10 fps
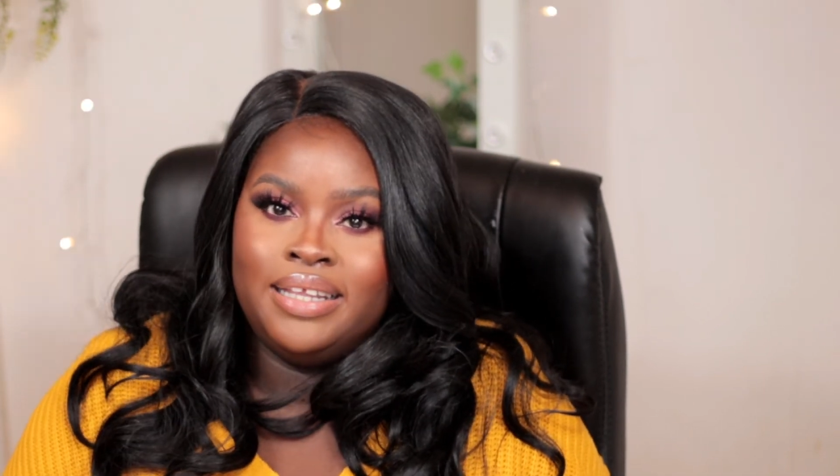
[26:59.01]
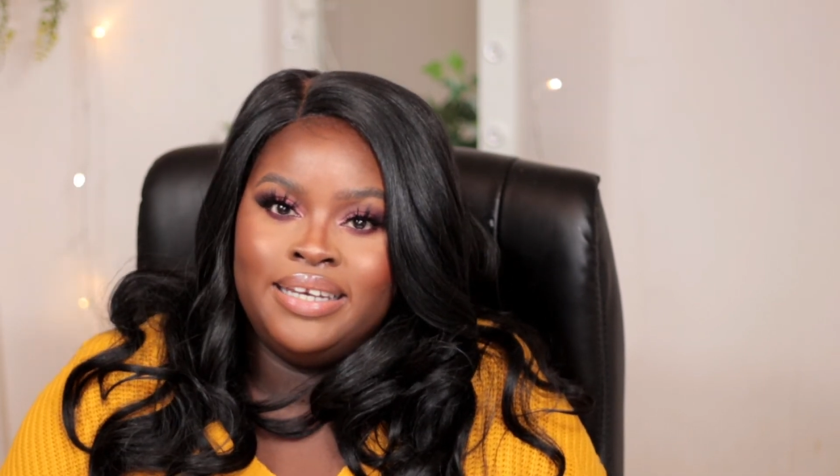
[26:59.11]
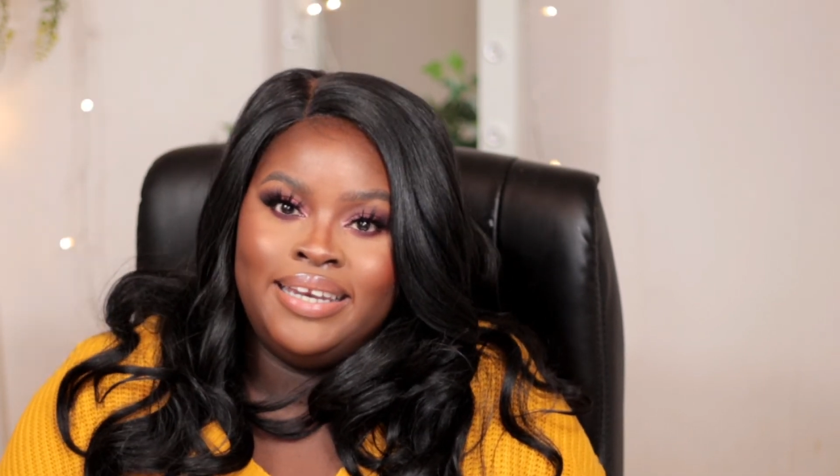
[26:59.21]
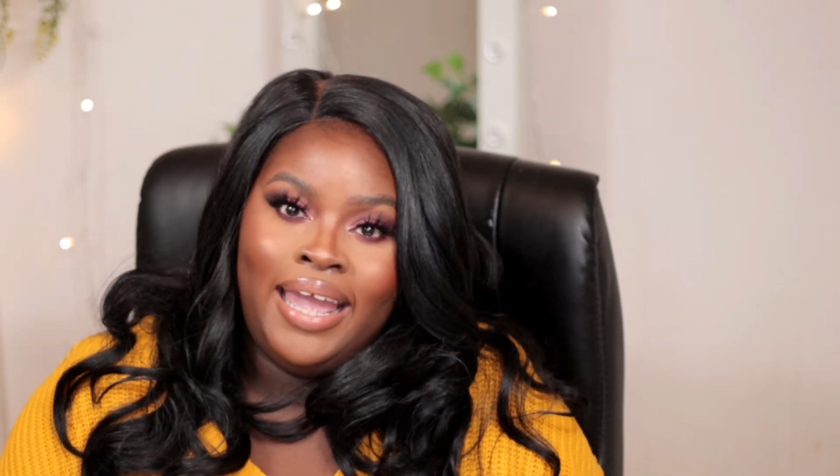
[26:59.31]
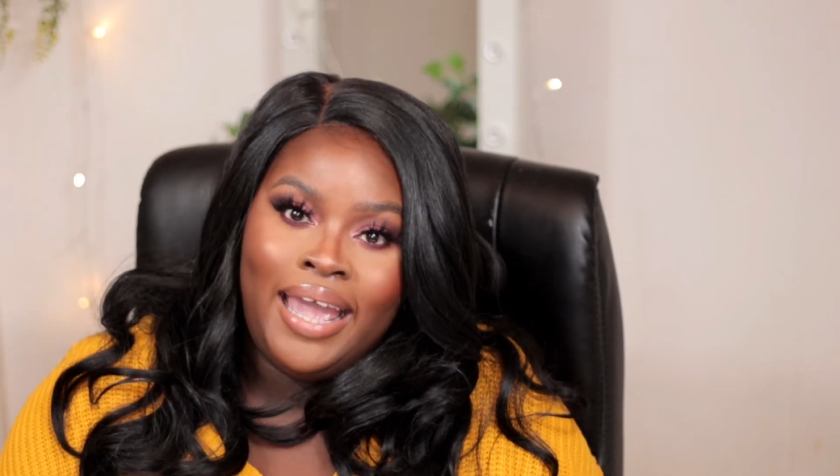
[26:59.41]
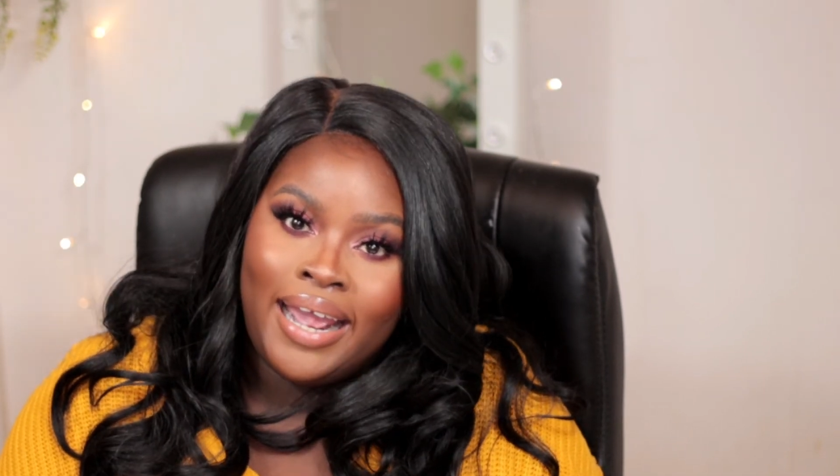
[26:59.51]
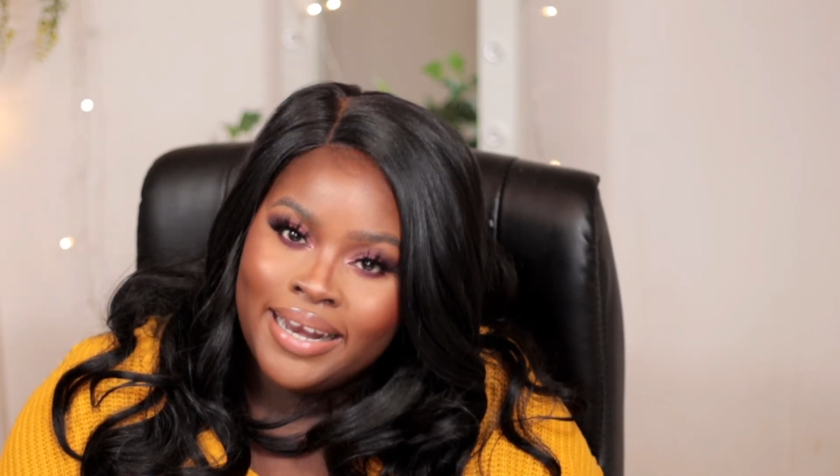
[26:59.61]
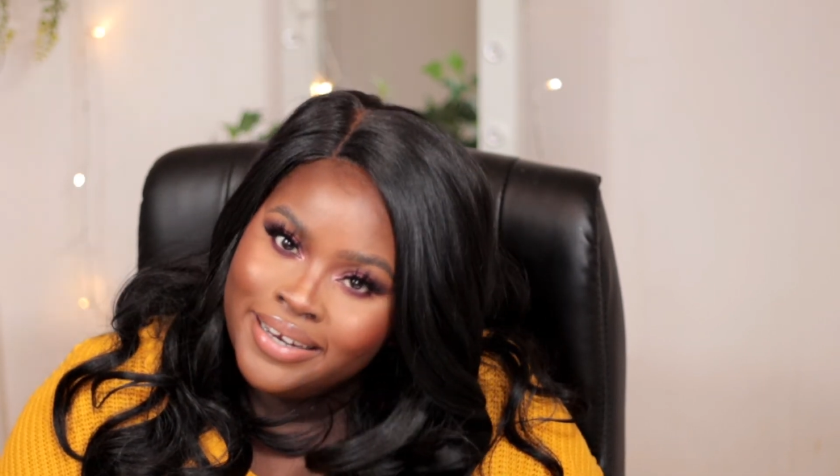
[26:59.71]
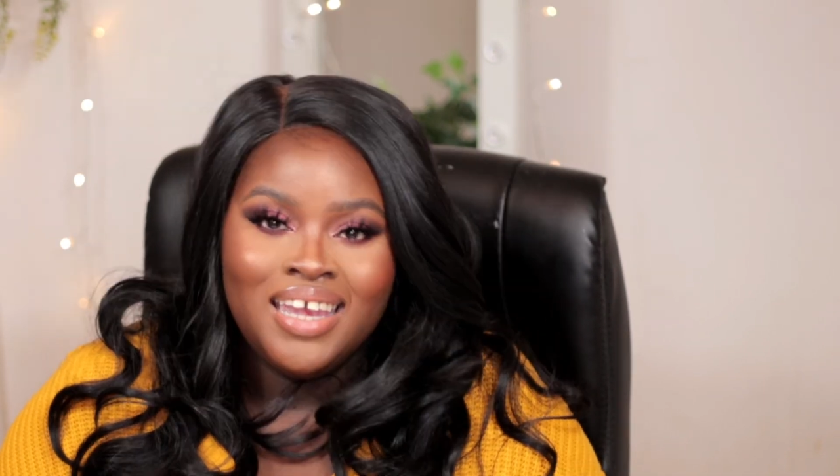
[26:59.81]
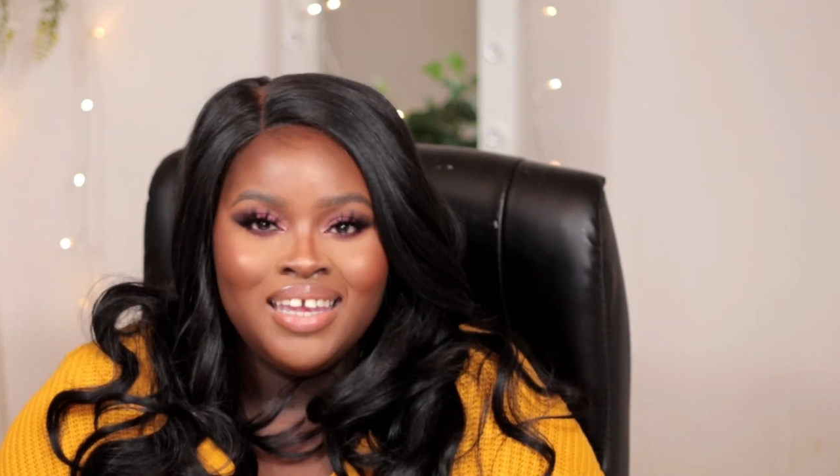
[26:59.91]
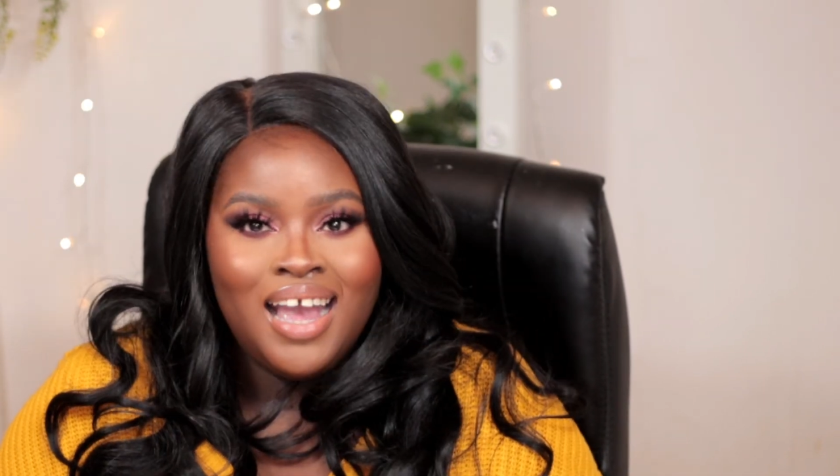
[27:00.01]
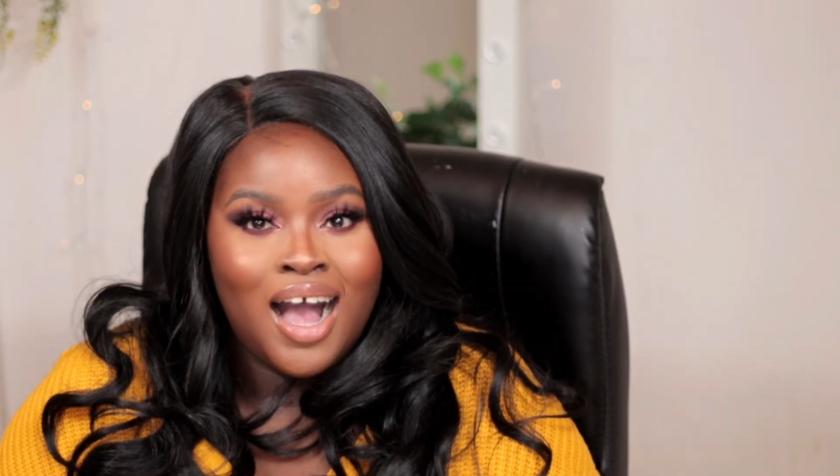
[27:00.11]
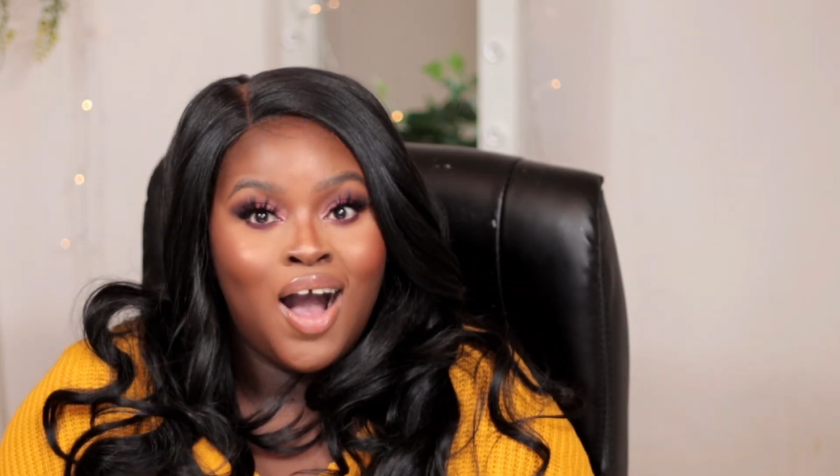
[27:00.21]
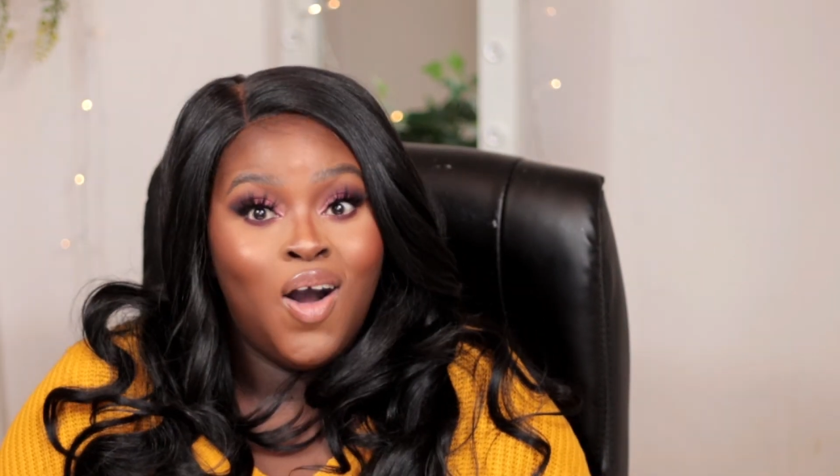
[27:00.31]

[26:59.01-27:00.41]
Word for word: the daddy? Yeah.